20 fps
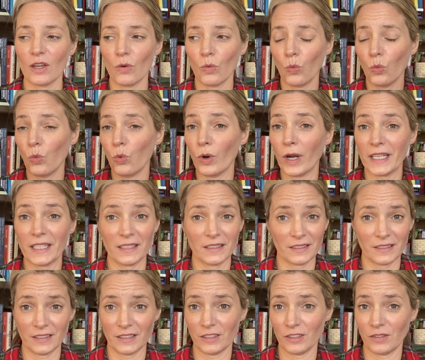what
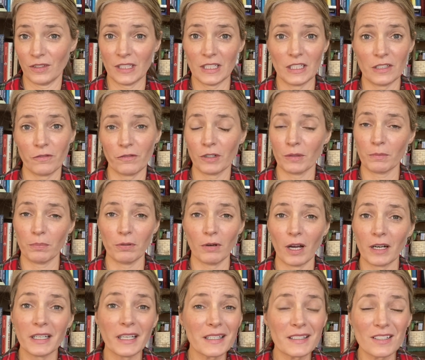the different
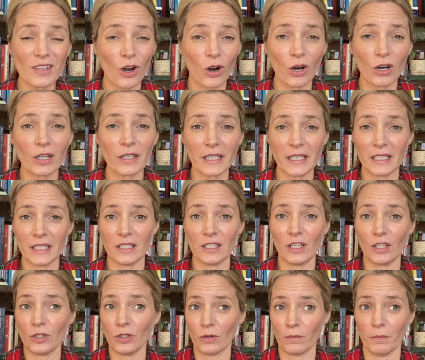products are in
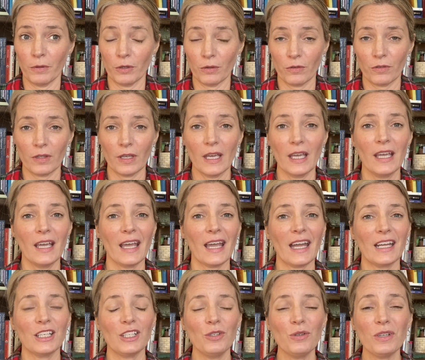your booth.
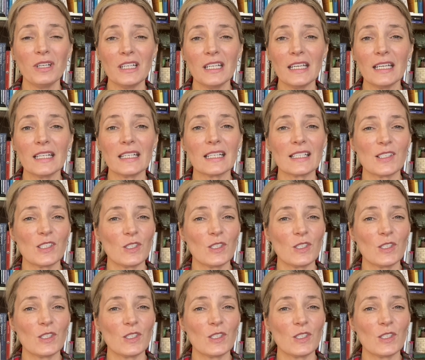And you can get as